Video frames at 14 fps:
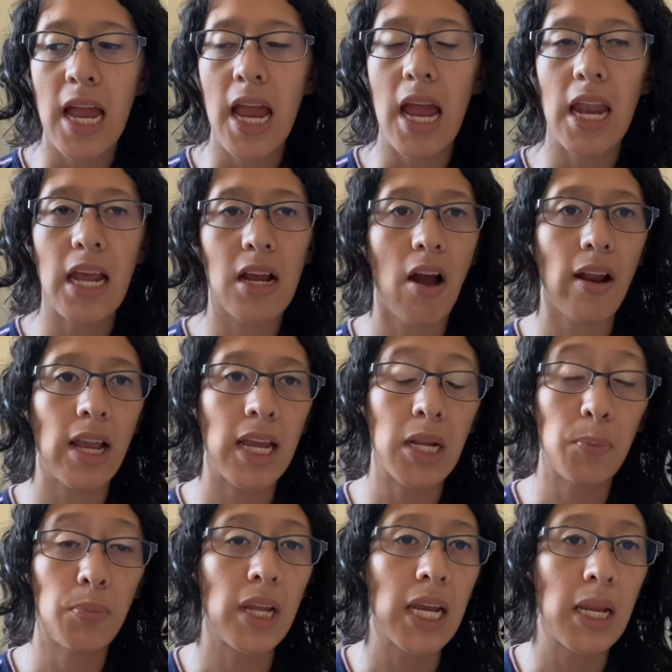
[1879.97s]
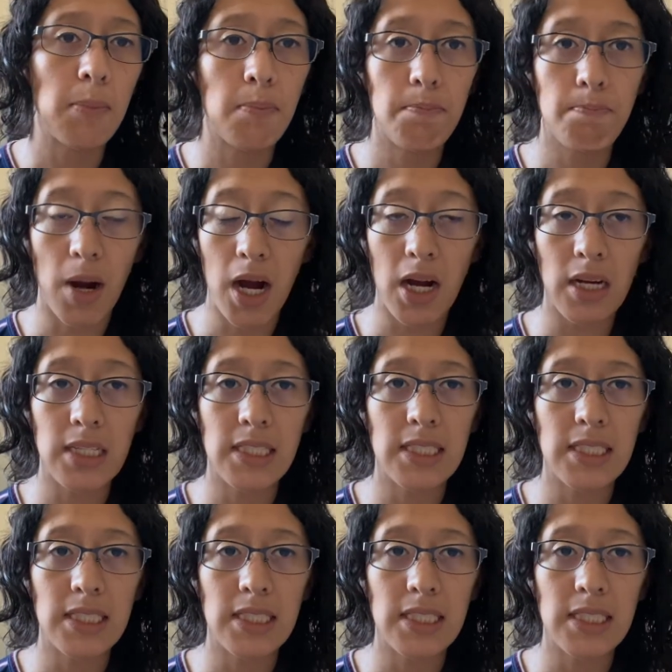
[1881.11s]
and I got it in a plain box,